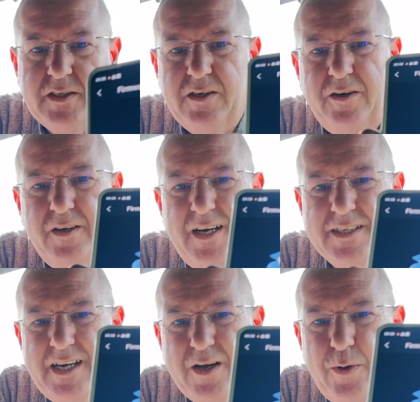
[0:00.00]
So
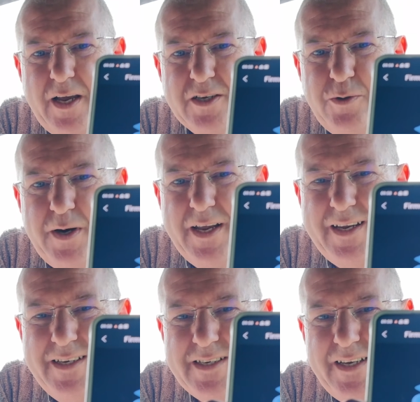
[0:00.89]
that's how quick it's doing it.
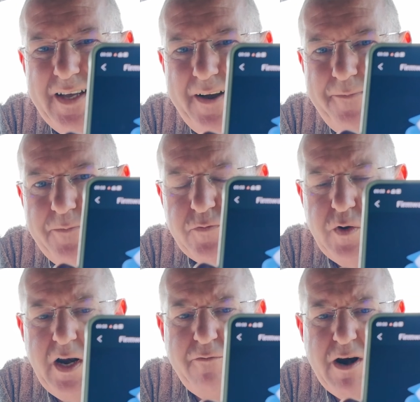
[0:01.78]
You can see that.
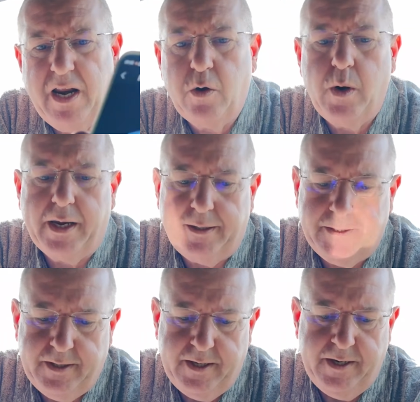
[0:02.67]
Really quick.
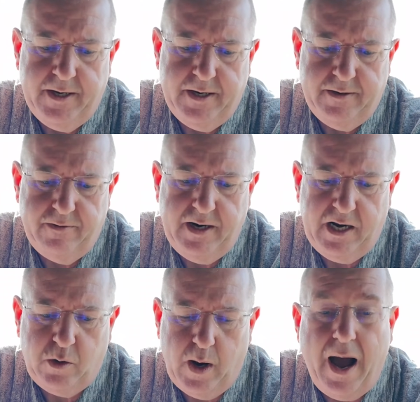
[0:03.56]

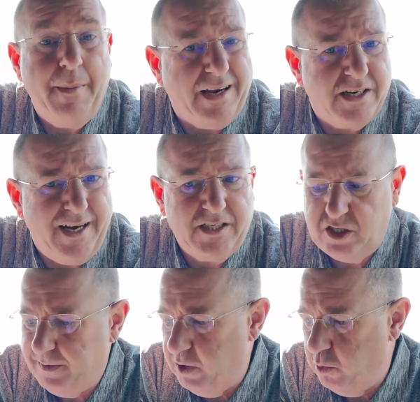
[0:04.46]
Really quick. I'm
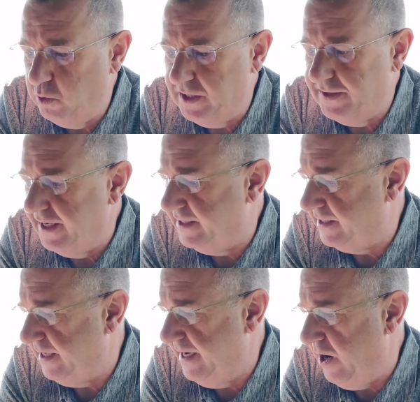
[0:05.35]
excited to be using
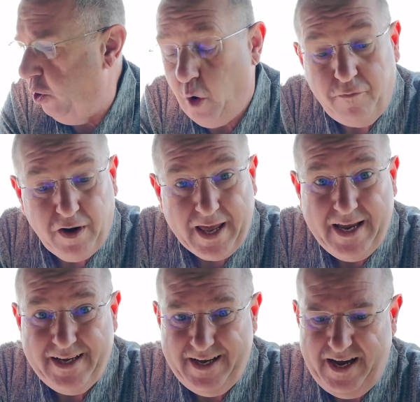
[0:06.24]
this.
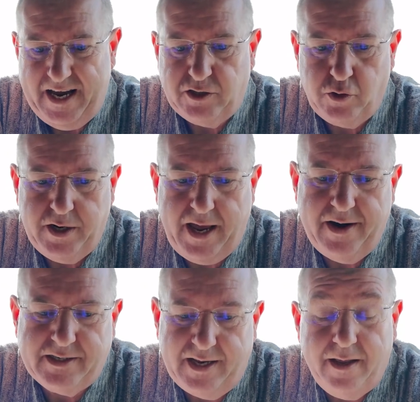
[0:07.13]
Hopefully it's going to
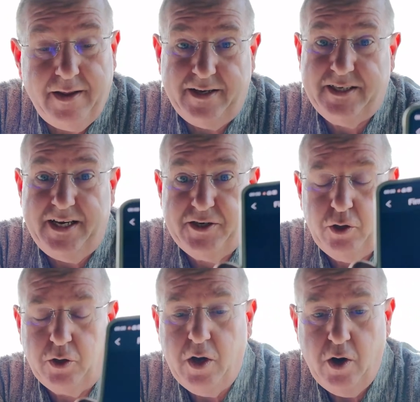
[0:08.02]
get us, and that's it, it's
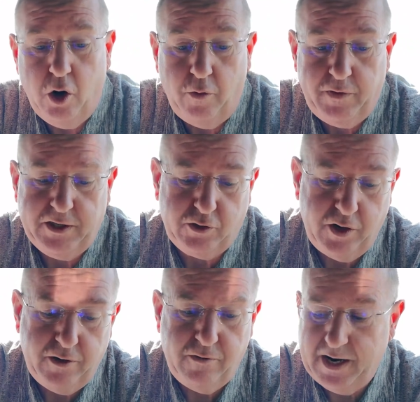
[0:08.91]
done. Hopefully it's
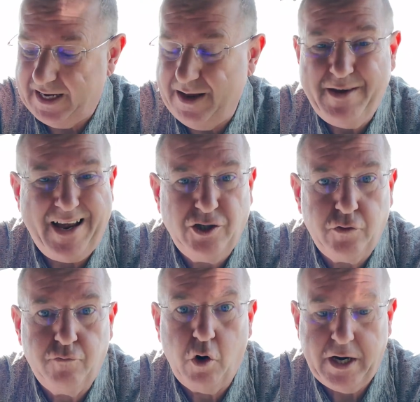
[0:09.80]
going to keep the
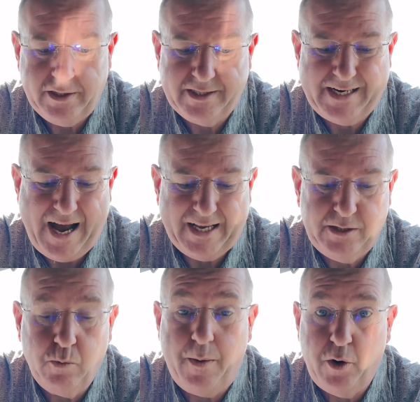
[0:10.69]
engine running and
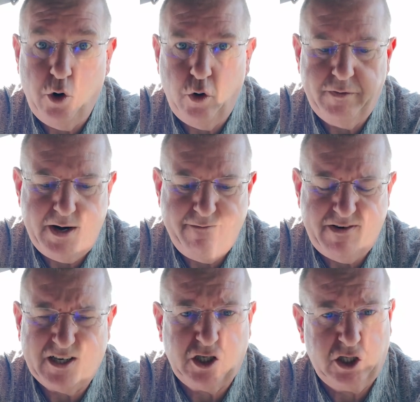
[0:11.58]
starting when we're over in
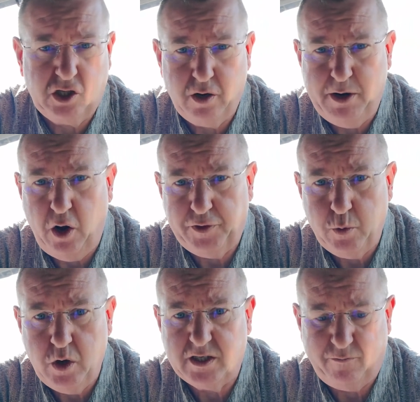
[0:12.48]
France, because it's going to be
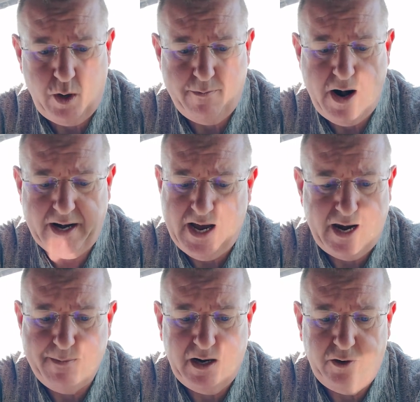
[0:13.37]
nothing worse if we break down
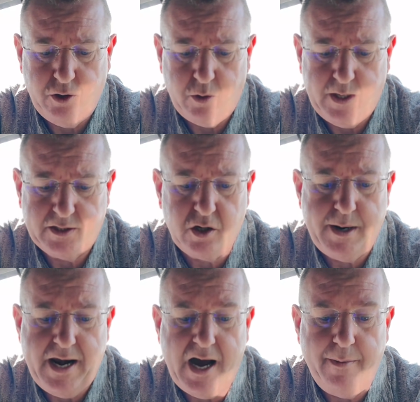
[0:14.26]
in the middle of nowhere. It's
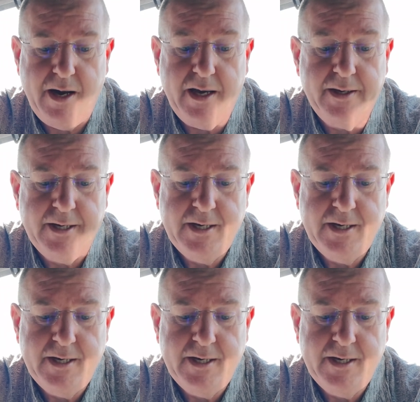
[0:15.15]
going to be a nightmare.